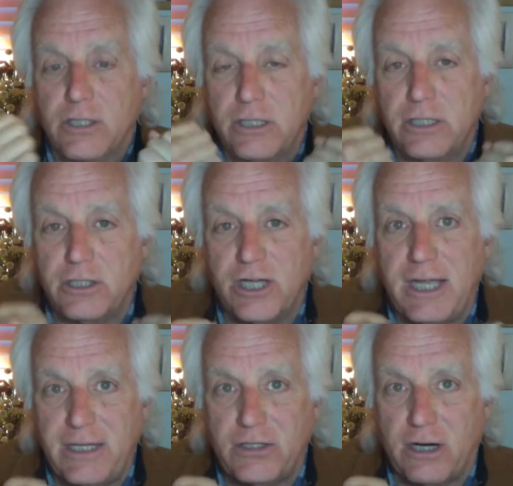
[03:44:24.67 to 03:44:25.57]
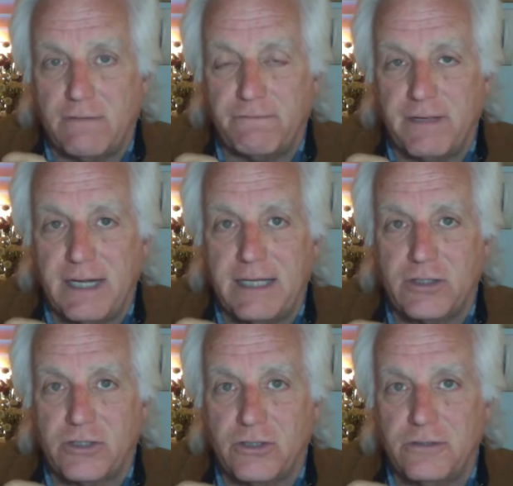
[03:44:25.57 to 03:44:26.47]
going to change our
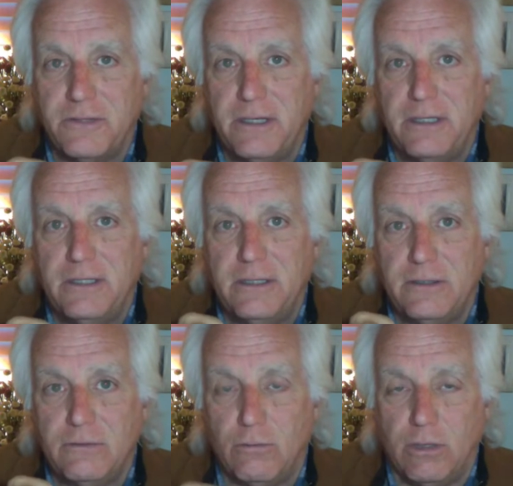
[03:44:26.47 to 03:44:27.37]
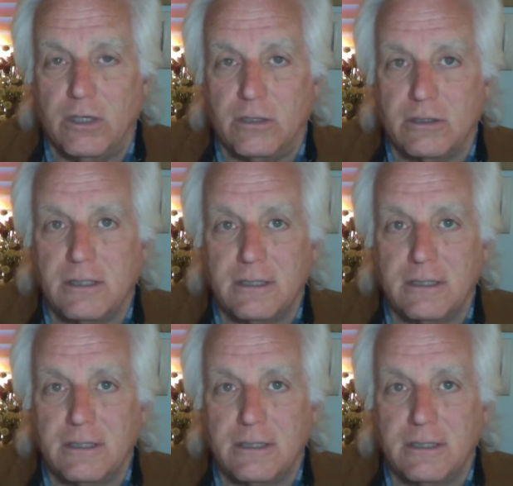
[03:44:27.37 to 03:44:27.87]
financial world.